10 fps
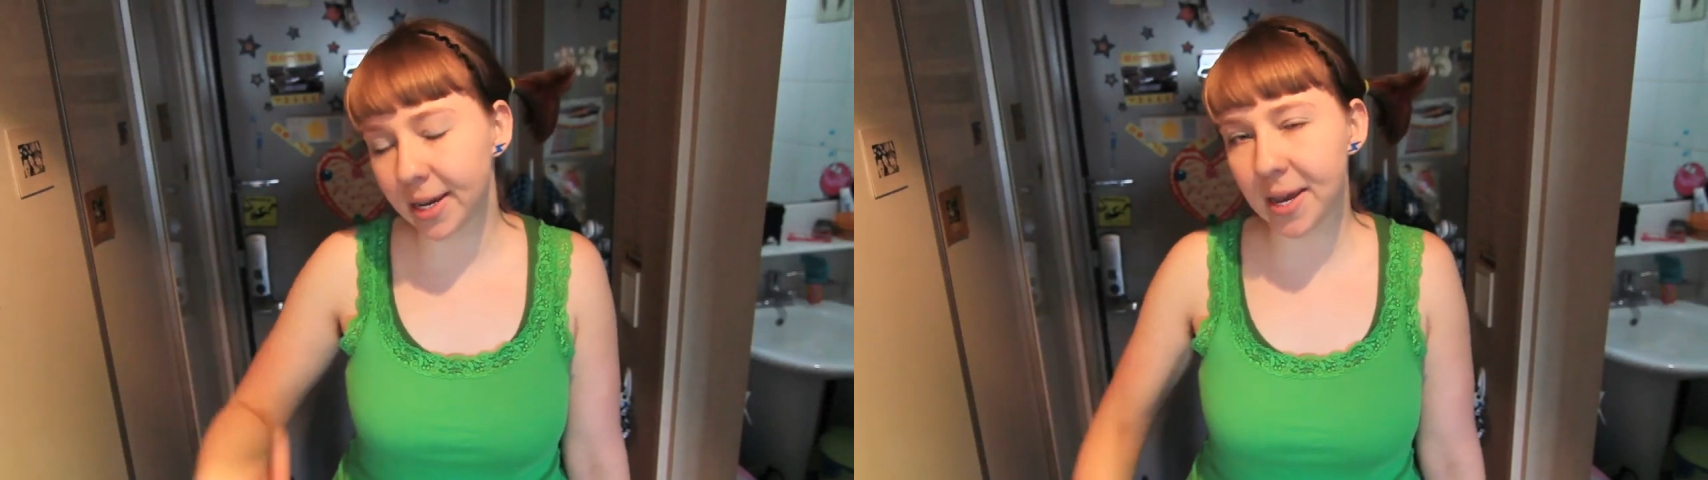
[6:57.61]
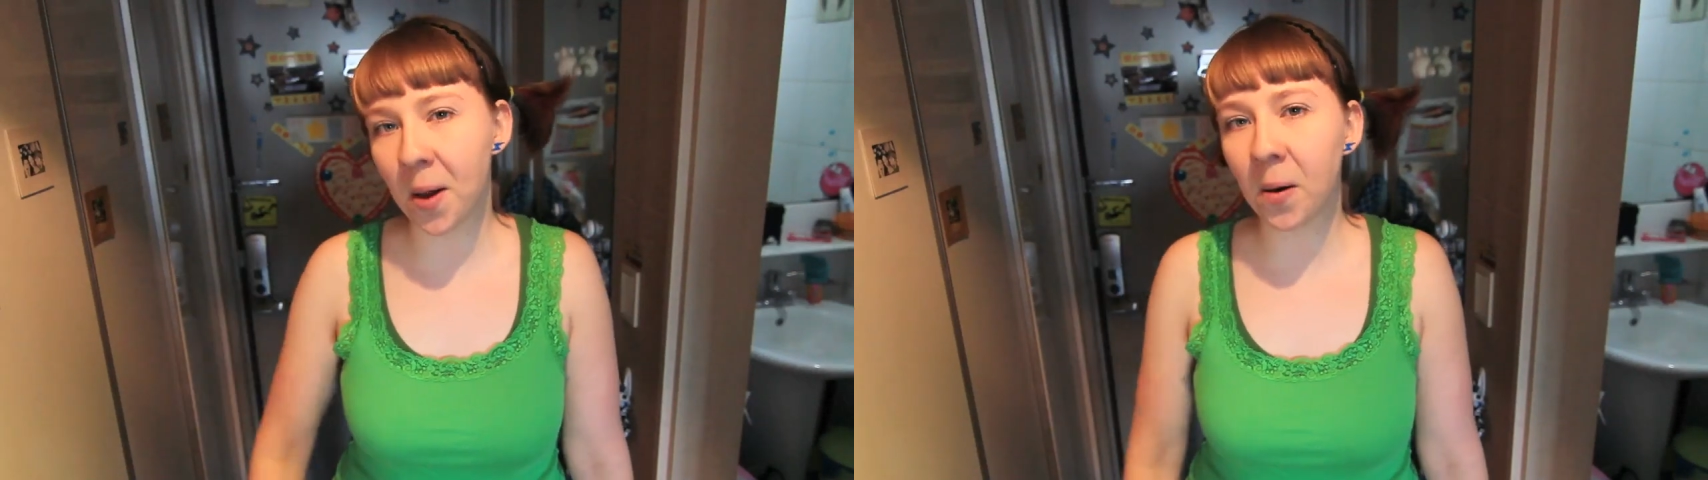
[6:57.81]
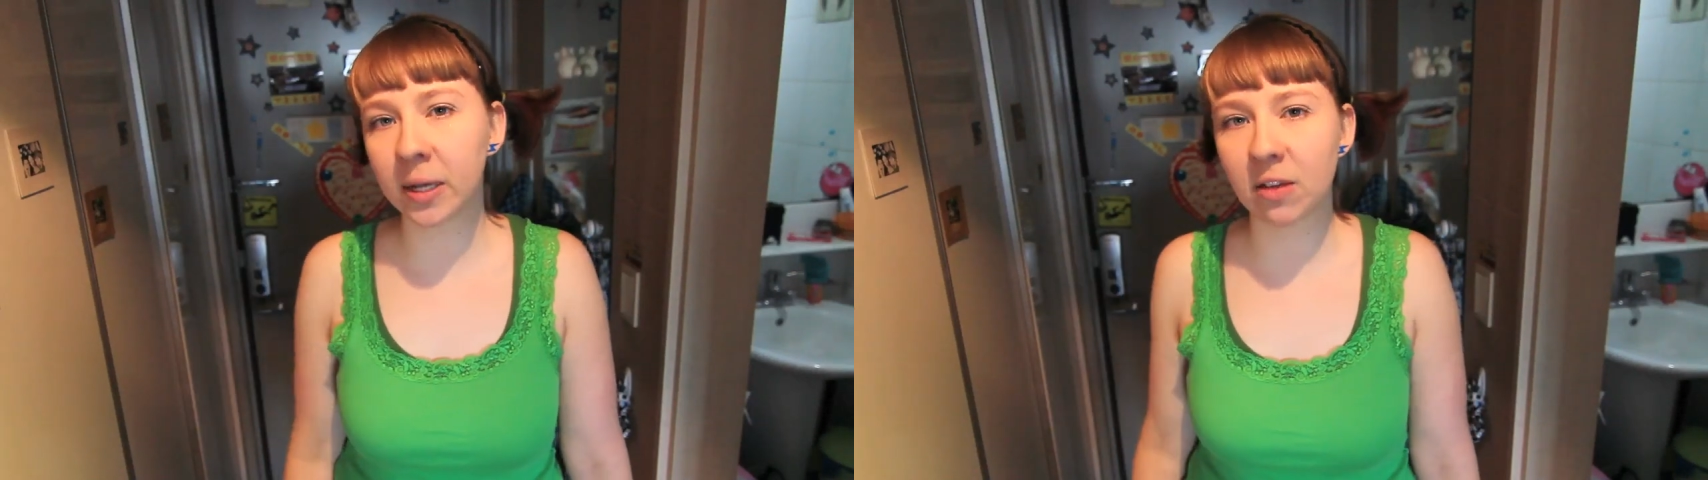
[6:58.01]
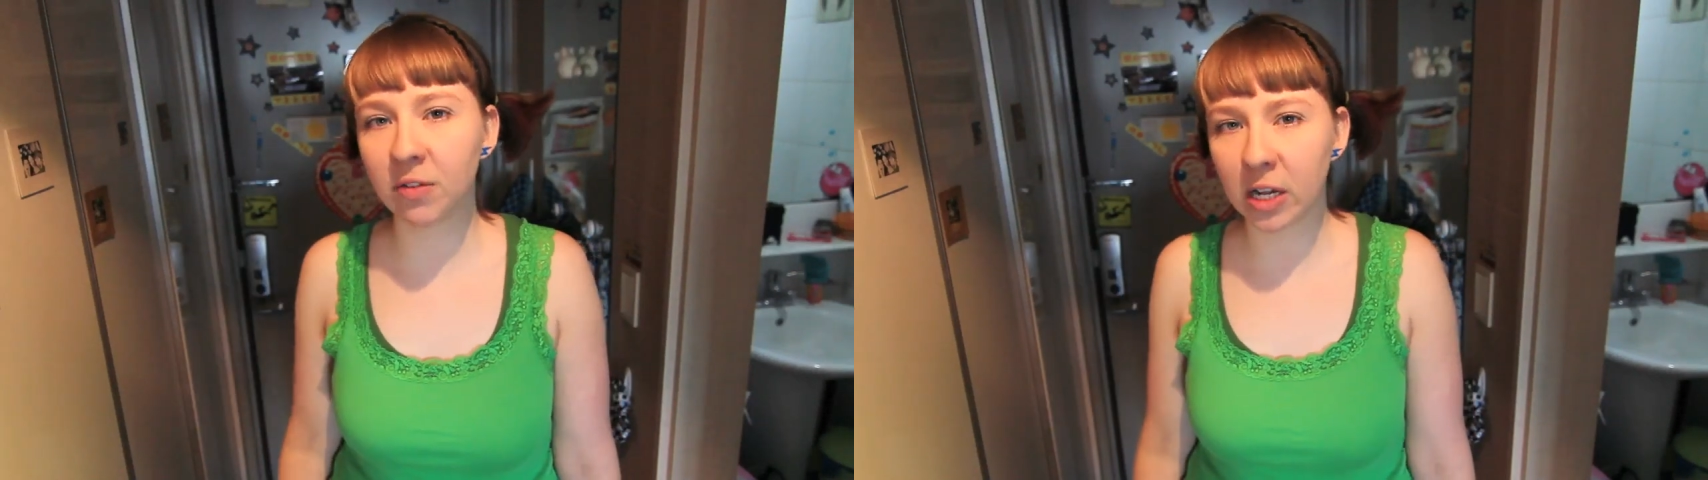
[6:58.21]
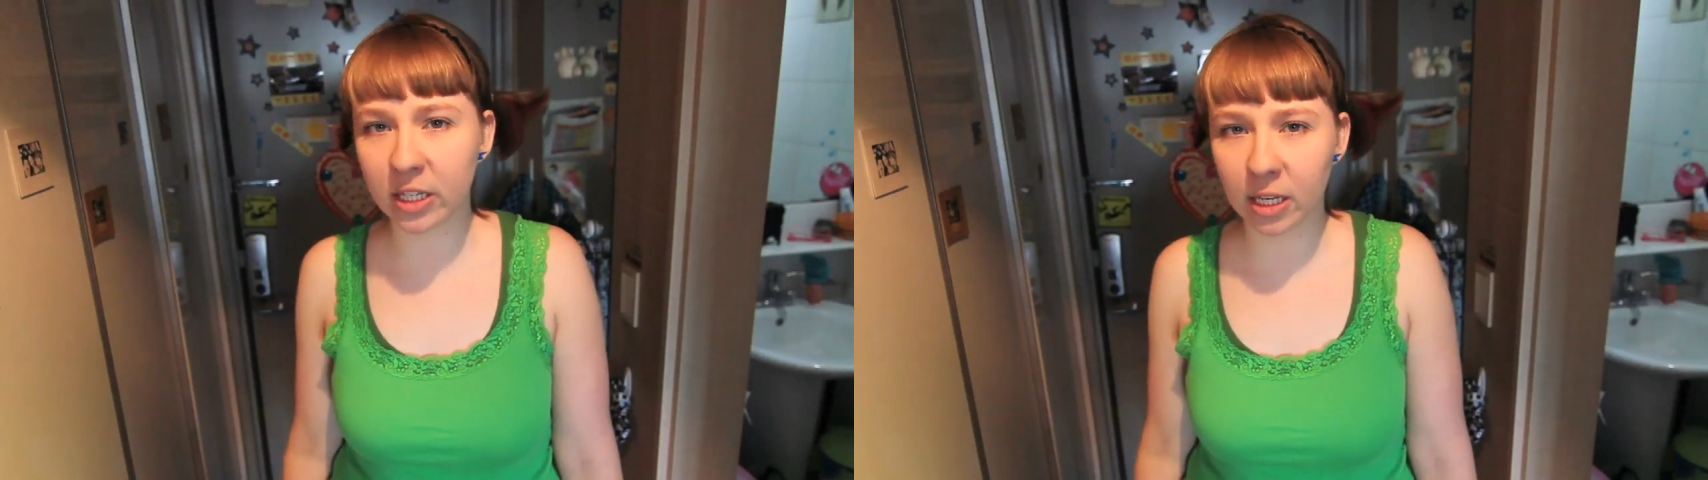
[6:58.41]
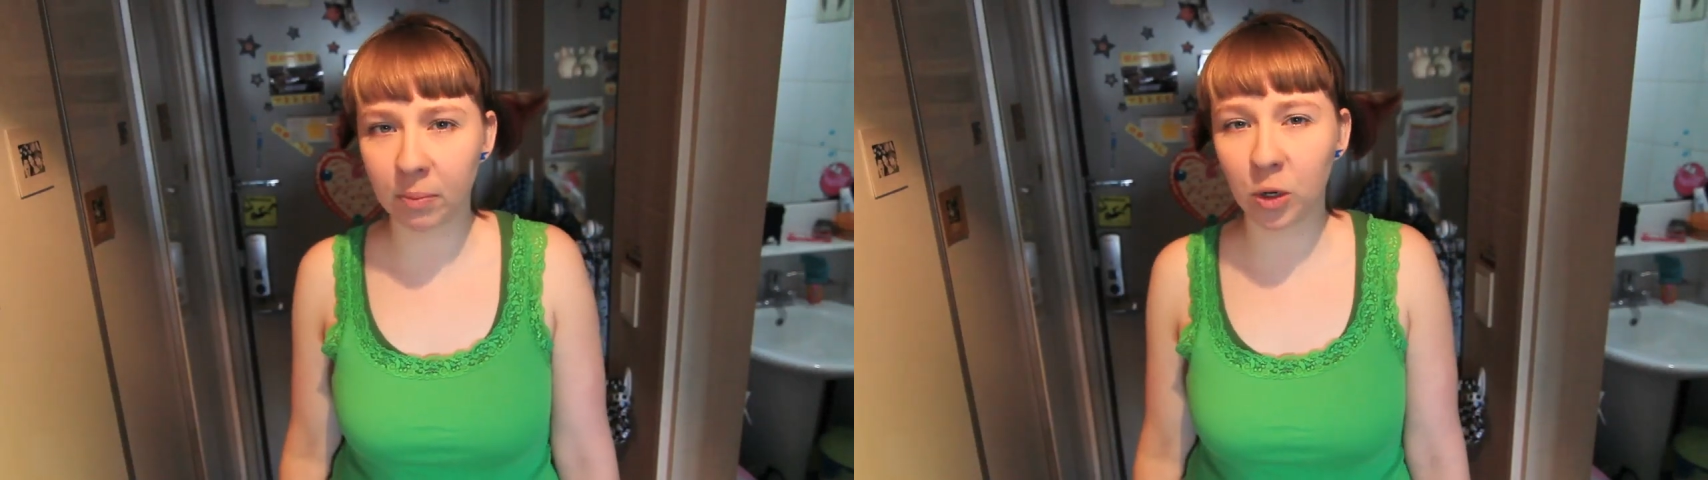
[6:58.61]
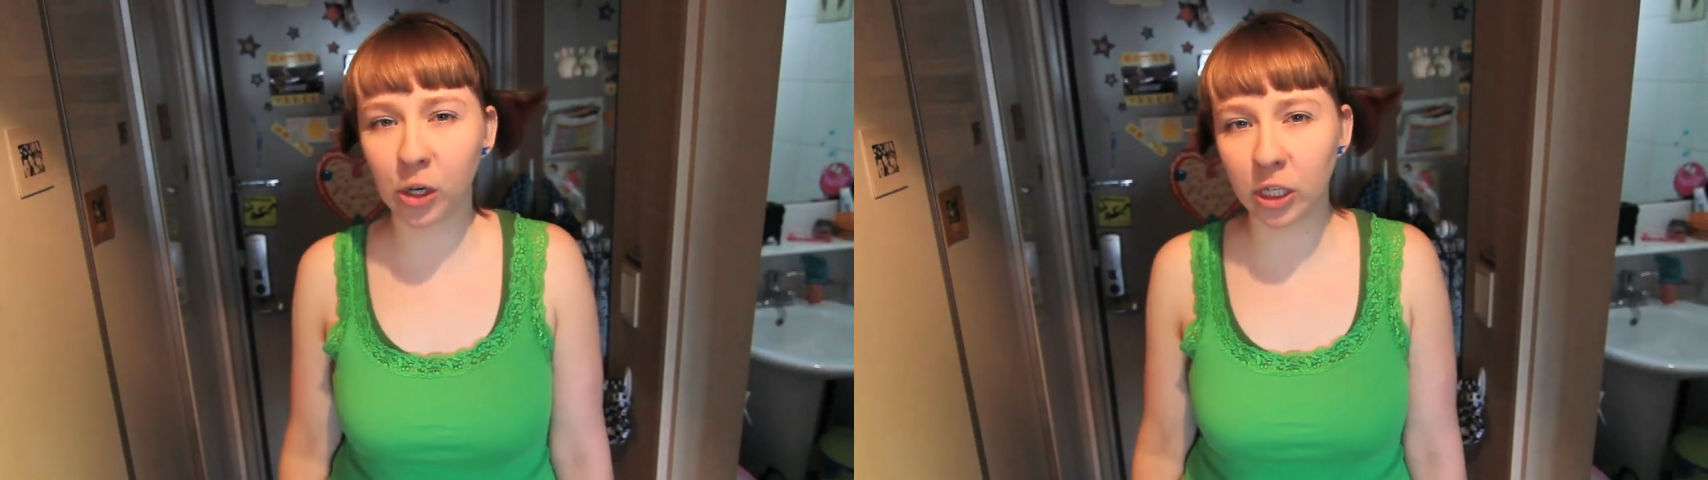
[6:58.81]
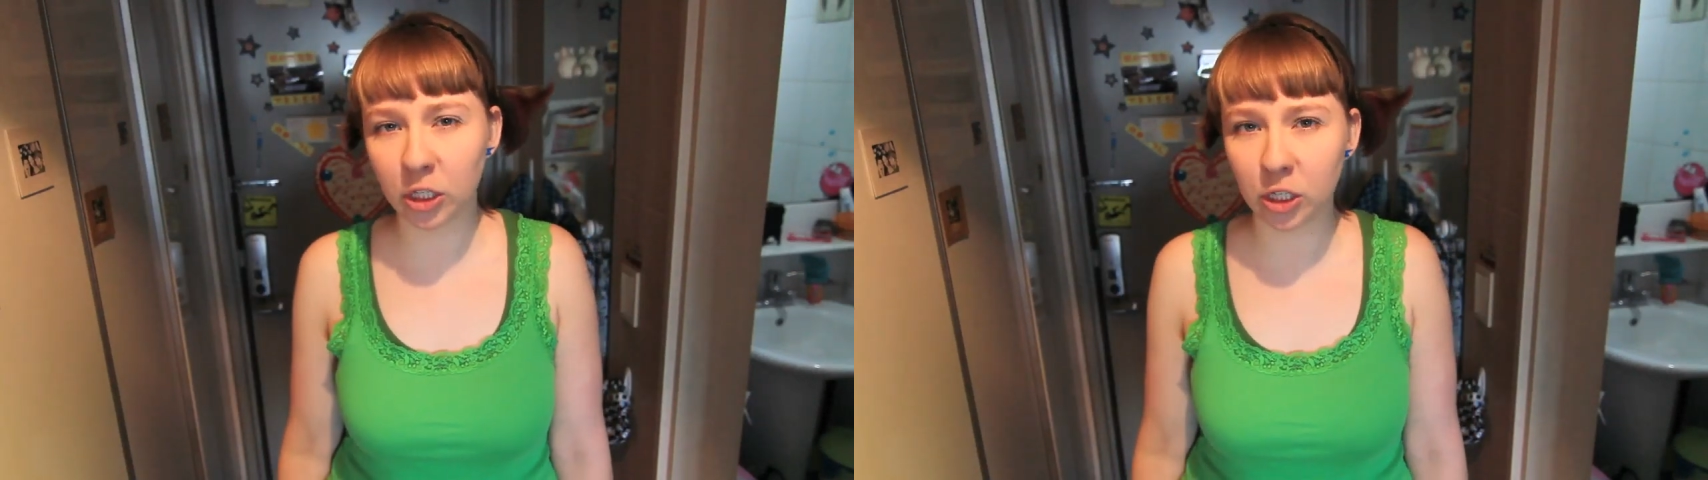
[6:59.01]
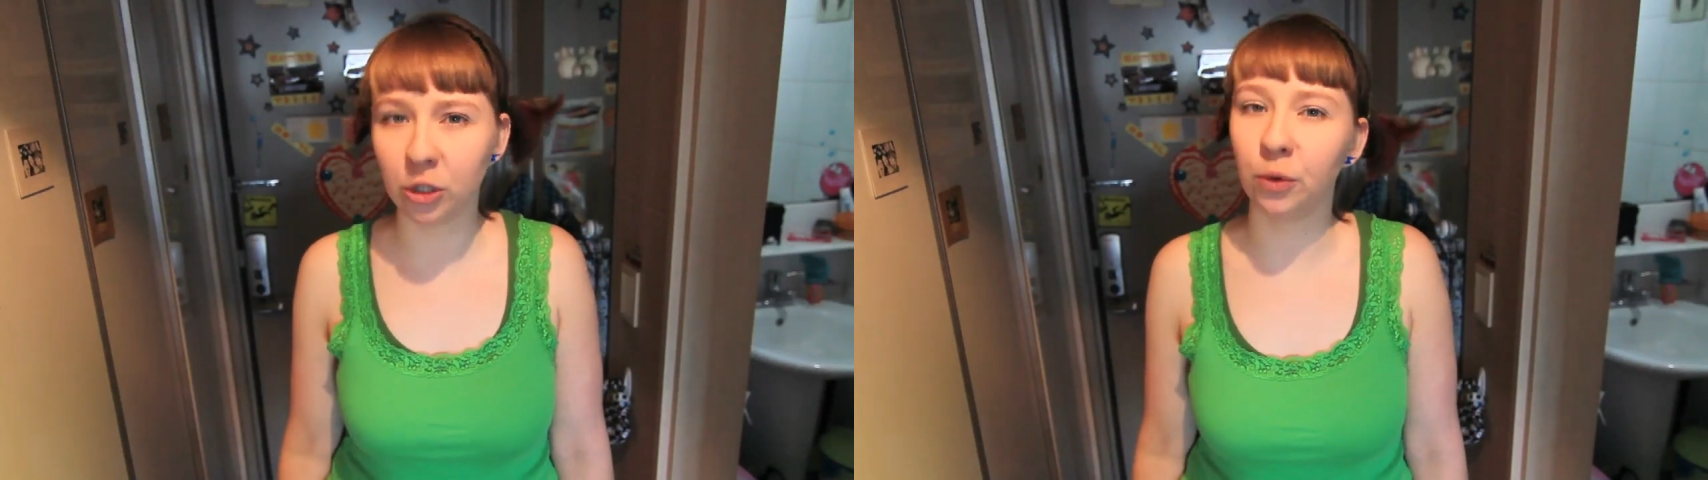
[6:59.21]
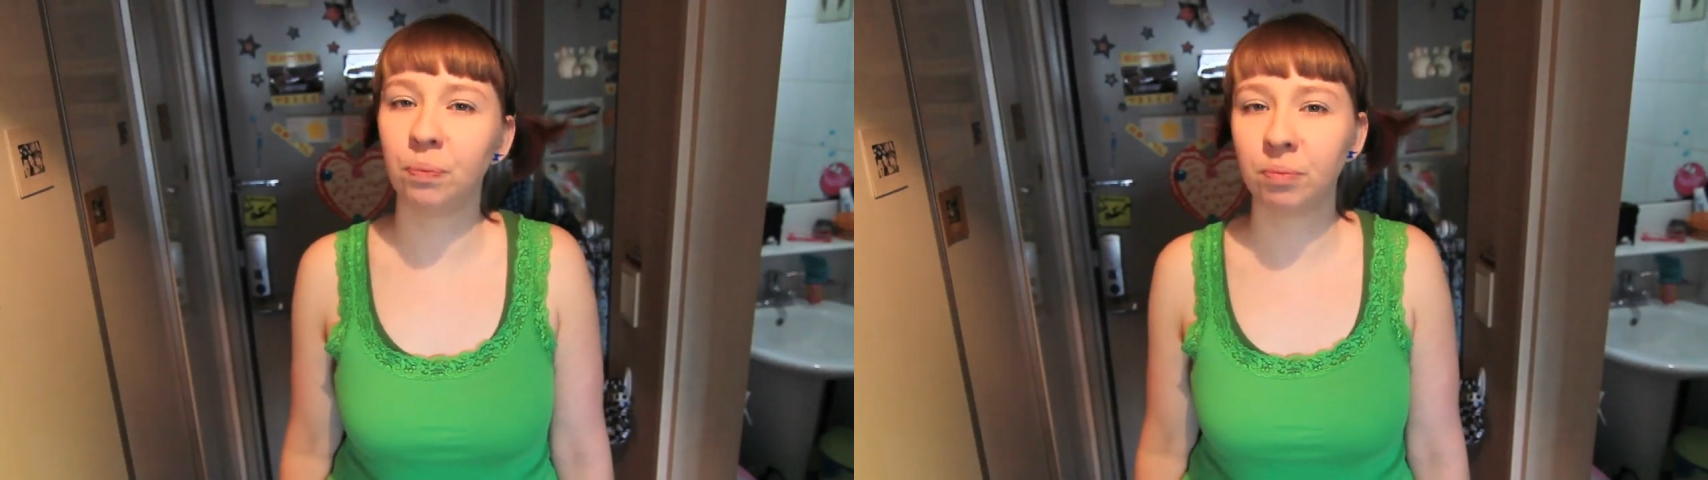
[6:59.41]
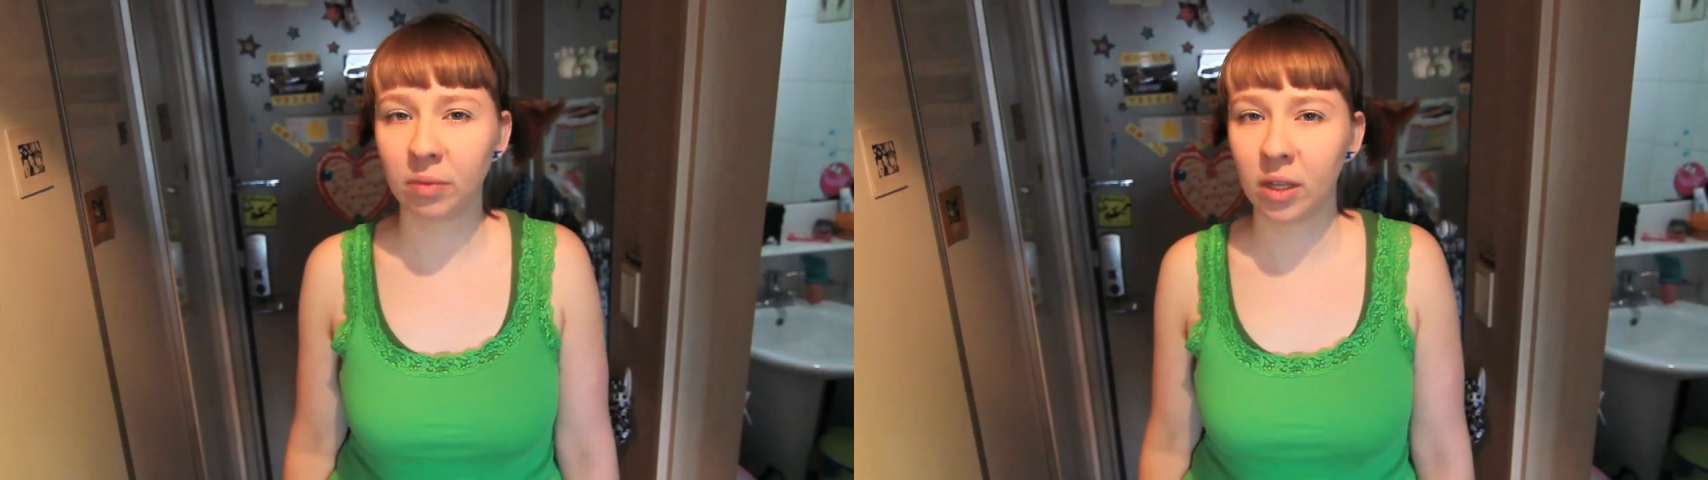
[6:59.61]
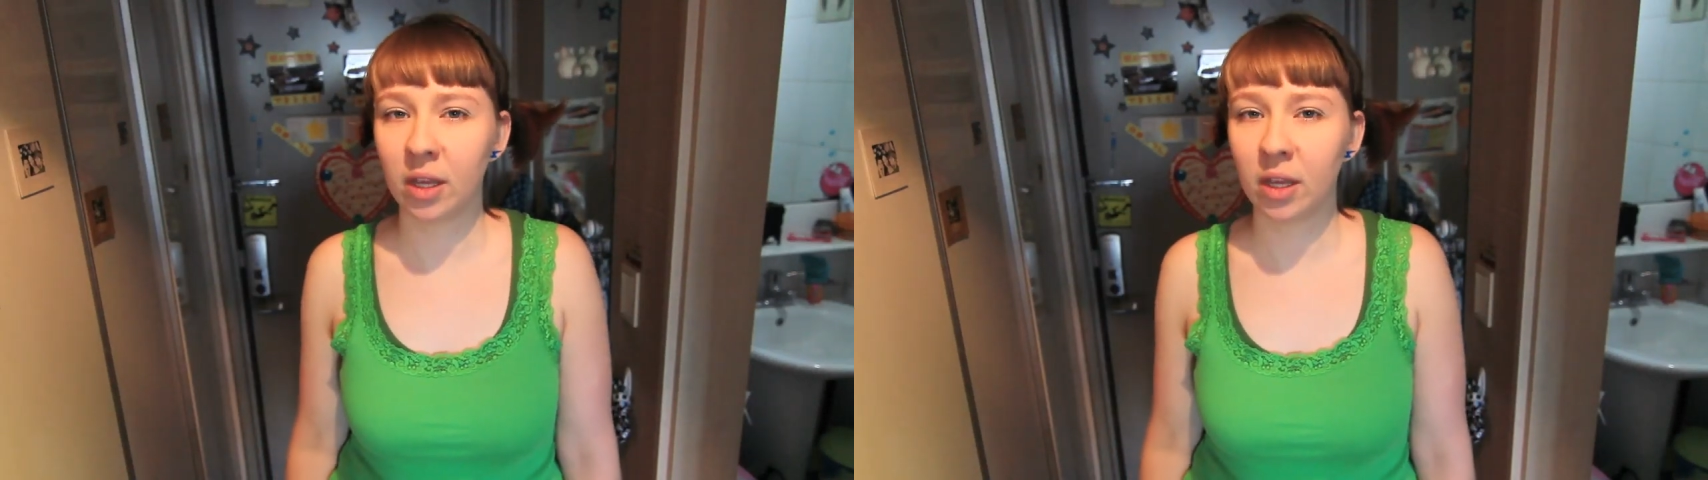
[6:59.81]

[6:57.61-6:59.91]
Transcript: get out because I've got some cooking to do.